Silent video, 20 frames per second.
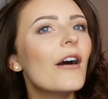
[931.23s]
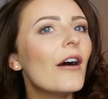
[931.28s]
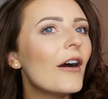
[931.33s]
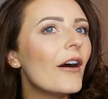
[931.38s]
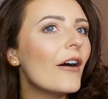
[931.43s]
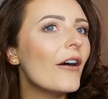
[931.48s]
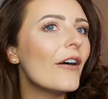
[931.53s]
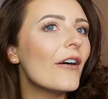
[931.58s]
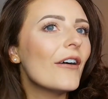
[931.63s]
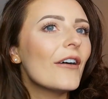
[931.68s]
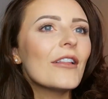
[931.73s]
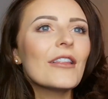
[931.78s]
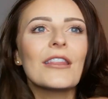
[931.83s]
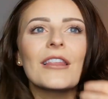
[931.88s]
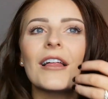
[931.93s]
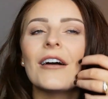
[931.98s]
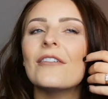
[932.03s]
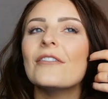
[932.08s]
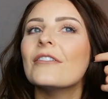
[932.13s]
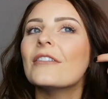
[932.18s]
Oh,
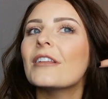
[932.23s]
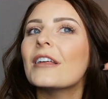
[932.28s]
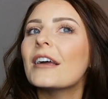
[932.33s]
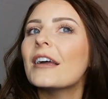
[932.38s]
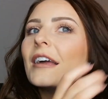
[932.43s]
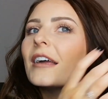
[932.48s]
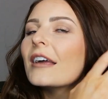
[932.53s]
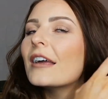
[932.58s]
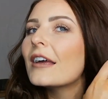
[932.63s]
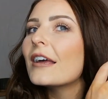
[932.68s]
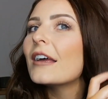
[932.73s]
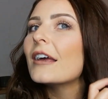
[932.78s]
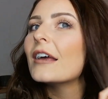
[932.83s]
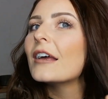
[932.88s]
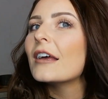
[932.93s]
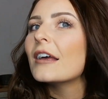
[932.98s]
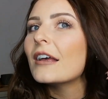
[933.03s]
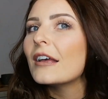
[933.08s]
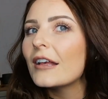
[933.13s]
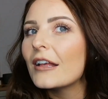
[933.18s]
lovely.
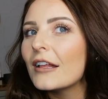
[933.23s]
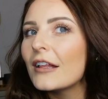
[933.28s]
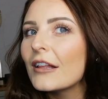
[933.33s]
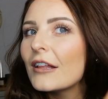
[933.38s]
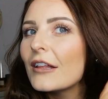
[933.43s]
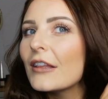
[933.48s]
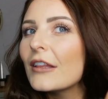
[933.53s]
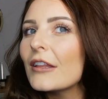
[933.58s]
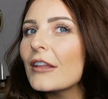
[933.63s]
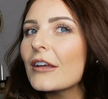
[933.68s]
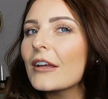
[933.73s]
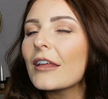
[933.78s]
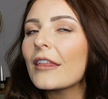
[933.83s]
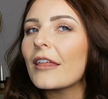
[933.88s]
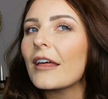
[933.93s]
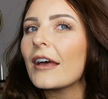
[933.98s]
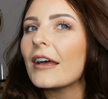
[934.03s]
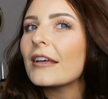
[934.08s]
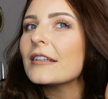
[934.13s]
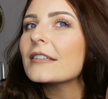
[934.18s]
Look at
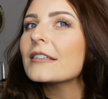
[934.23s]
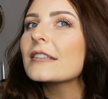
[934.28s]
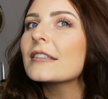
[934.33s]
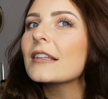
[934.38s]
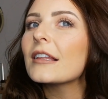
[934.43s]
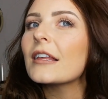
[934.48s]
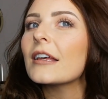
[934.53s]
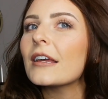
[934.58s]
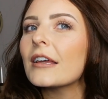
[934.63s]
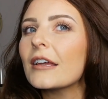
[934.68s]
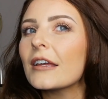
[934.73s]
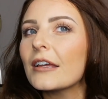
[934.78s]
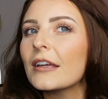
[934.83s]
this, like.